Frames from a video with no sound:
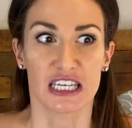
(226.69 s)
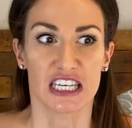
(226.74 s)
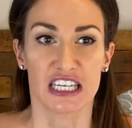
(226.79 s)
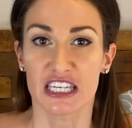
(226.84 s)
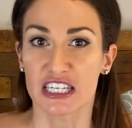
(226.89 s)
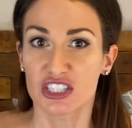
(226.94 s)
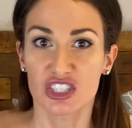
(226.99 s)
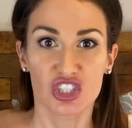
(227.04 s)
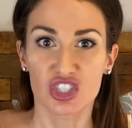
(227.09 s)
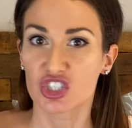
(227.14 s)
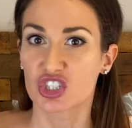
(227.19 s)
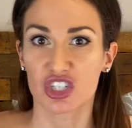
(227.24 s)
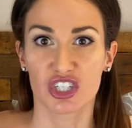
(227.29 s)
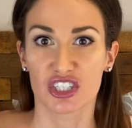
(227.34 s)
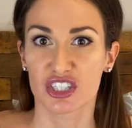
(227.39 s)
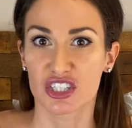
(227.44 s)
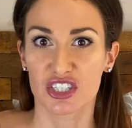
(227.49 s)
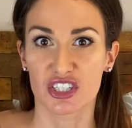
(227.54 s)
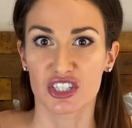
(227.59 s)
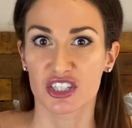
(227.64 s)
it's
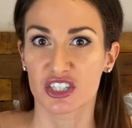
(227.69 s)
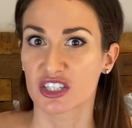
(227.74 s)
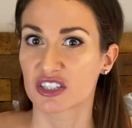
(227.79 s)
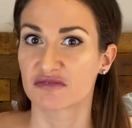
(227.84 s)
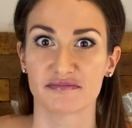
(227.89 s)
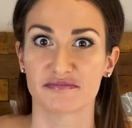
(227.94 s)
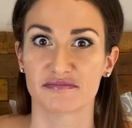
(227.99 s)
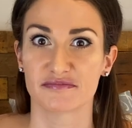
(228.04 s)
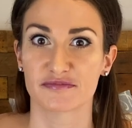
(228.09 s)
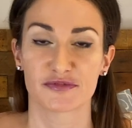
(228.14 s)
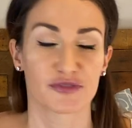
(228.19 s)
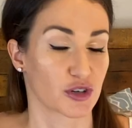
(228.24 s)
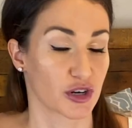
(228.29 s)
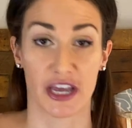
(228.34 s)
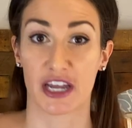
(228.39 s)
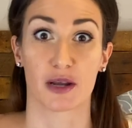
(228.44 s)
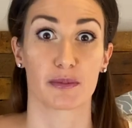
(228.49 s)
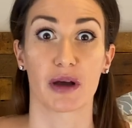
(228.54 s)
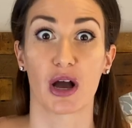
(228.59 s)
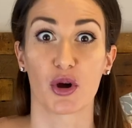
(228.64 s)
just,
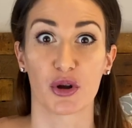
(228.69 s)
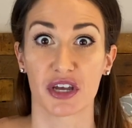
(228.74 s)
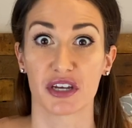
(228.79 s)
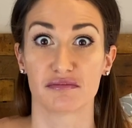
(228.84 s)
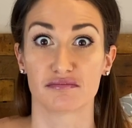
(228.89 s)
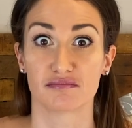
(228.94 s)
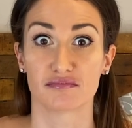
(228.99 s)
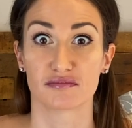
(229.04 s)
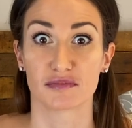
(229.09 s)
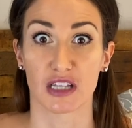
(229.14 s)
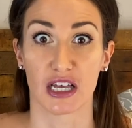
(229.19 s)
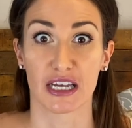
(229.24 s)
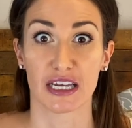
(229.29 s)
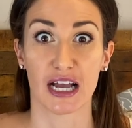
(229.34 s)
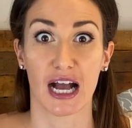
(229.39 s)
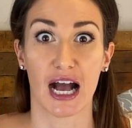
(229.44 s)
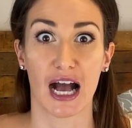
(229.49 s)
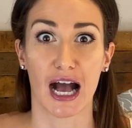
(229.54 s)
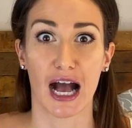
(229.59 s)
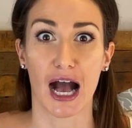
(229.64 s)
forget about it.
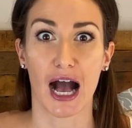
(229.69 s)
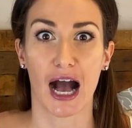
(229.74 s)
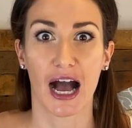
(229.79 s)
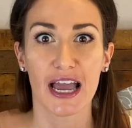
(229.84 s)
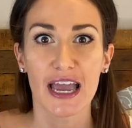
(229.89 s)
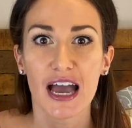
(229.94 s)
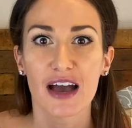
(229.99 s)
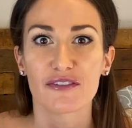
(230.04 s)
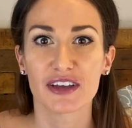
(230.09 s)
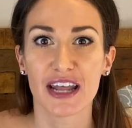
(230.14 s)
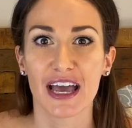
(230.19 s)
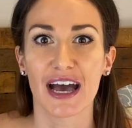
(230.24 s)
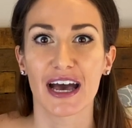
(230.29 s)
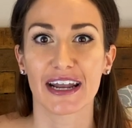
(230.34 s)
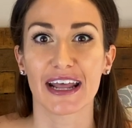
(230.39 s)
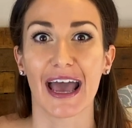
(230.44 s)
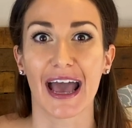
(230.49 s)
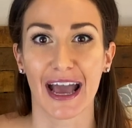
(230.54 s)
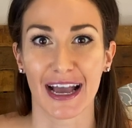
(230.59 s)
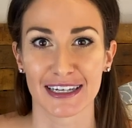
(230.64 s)
Like, I haven't
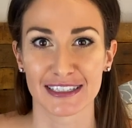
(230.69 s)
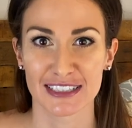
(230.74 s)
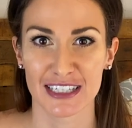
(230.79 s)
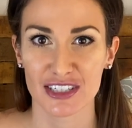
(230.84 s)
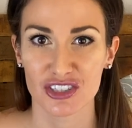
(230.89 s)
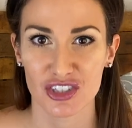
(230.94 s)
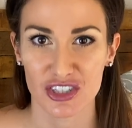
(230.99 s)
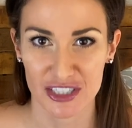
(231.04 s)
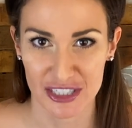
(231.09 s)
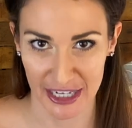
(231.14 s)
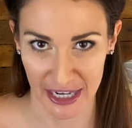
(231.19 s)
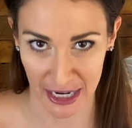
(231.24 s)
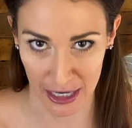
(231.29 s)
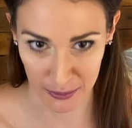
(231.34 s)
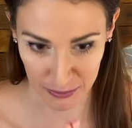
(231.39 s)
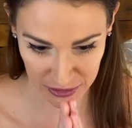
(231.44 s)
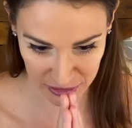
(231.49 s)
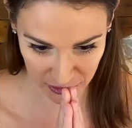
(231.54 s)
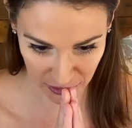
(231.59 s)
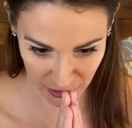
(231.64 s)
had access to
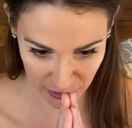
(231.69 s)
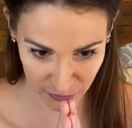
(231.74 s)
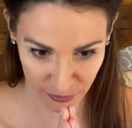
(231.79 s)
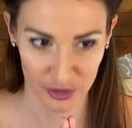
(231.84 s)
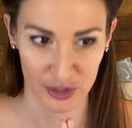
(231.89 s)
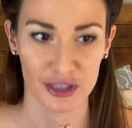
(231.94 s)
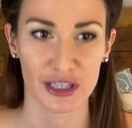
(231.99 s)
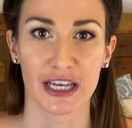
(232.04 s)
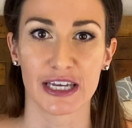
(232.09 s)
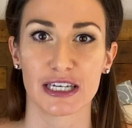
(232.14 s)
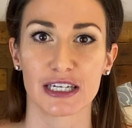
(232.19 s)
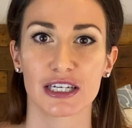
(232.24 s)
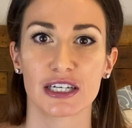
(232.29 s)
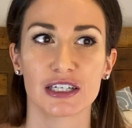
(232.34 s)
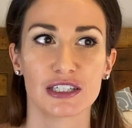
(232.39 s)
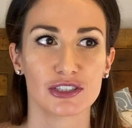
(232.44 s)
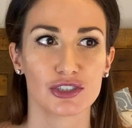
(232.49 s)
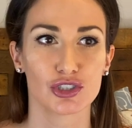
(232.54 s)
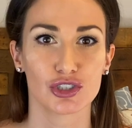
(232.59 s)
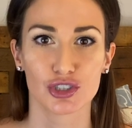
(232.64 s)
Amazon for like
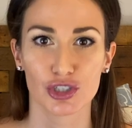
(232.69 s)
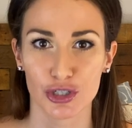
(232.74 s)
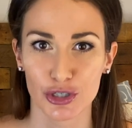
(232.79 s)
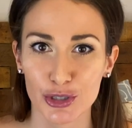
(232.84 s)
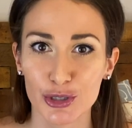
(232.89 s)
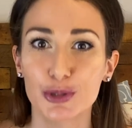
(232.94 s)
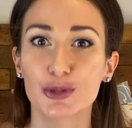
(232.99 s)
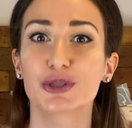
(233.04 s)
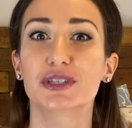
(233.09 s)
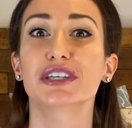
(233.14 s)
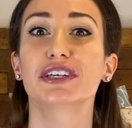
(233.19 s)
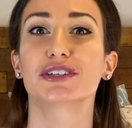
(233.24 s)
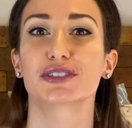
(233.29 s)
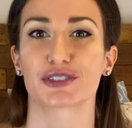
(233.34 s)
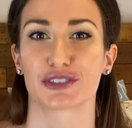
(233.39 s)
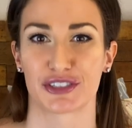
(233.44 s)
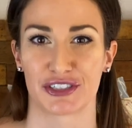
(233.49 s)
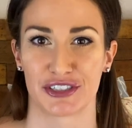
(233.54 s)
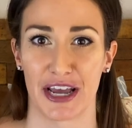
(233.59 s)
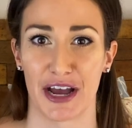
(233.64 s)
2
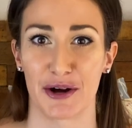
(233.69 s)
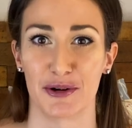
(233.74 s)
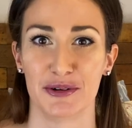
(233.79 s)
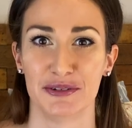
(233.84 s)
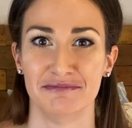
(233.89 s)
years now.